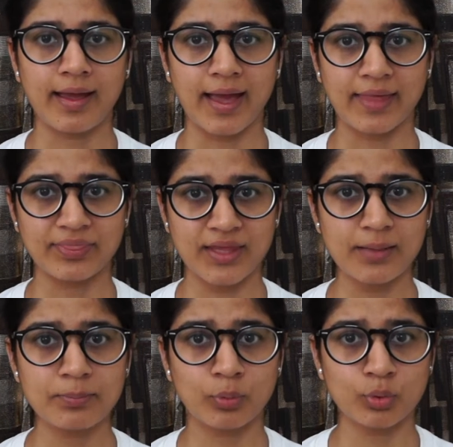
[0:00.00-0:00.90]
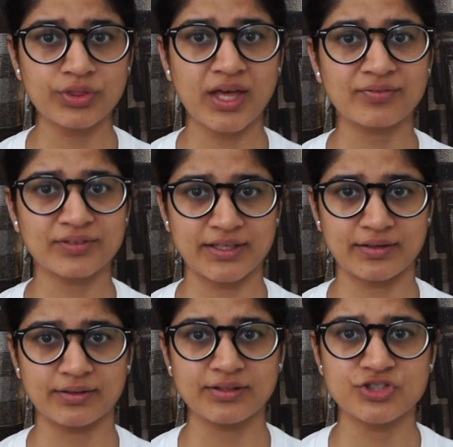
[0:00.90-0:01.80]
and they both have
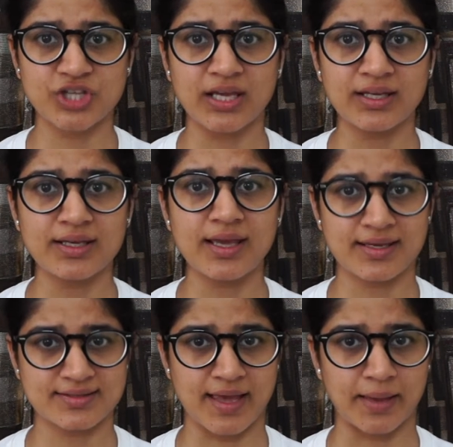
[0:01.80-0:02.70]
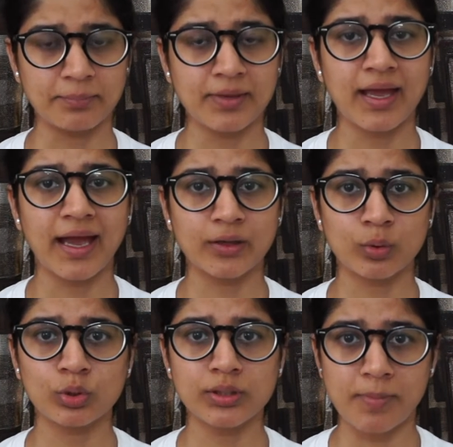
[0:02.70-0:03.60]
cleared the JEE exam and
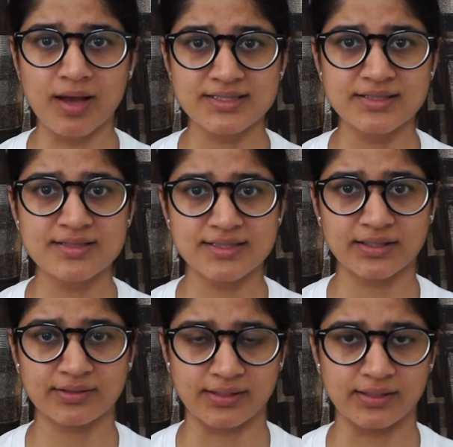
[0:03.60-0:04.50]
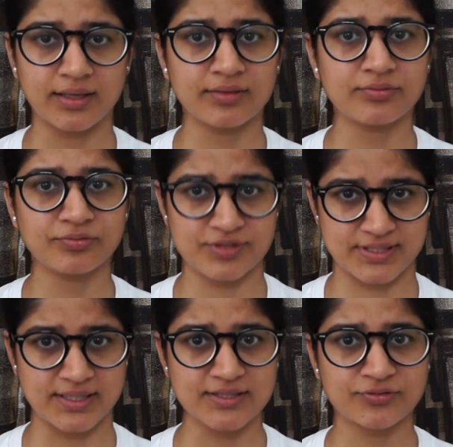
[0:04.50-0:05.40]
hold a master's degree in
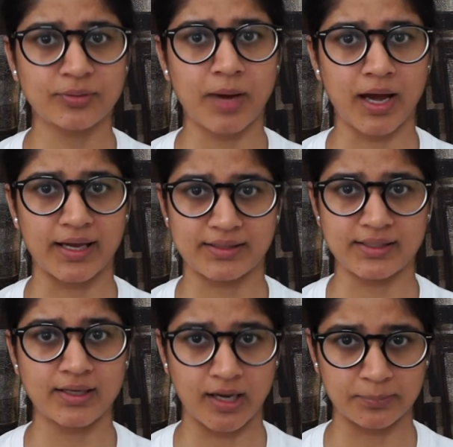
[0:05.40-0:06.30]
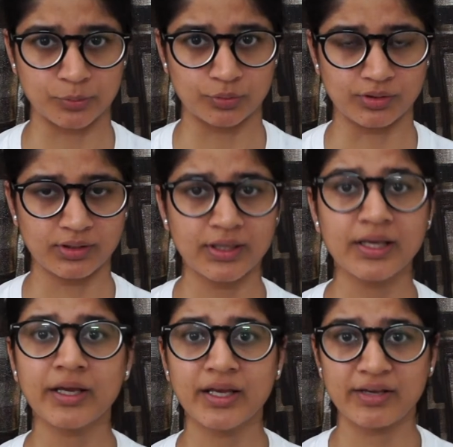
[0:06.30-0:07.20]
physics from IIT Kanpur.
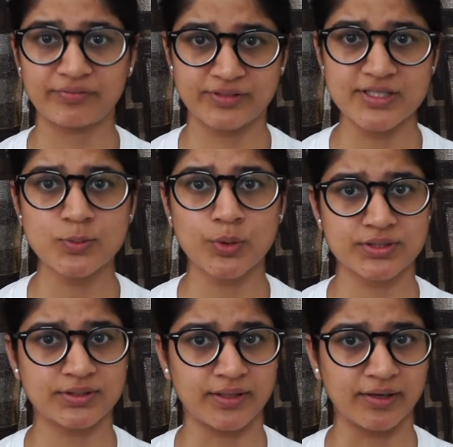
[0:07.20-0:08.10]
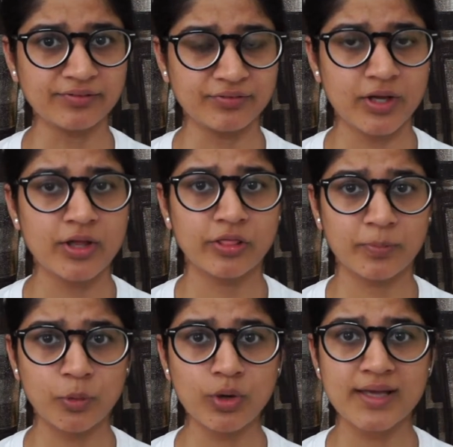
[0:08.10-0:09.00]
If this wasn't enough,
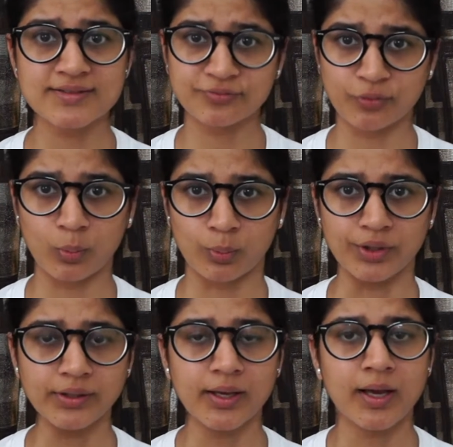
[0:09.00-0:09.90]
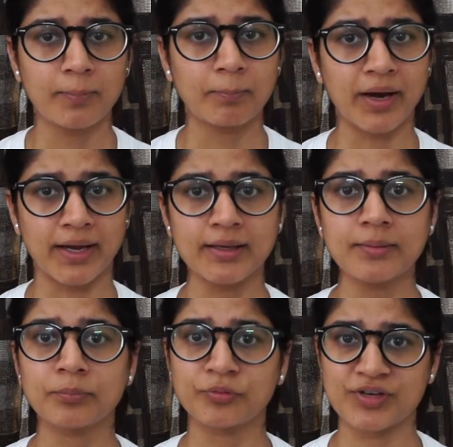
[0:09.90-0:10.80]
the book has a foreword by
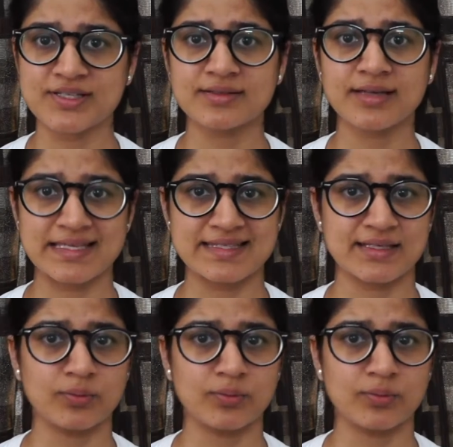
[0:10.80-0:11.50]
Professor H.C.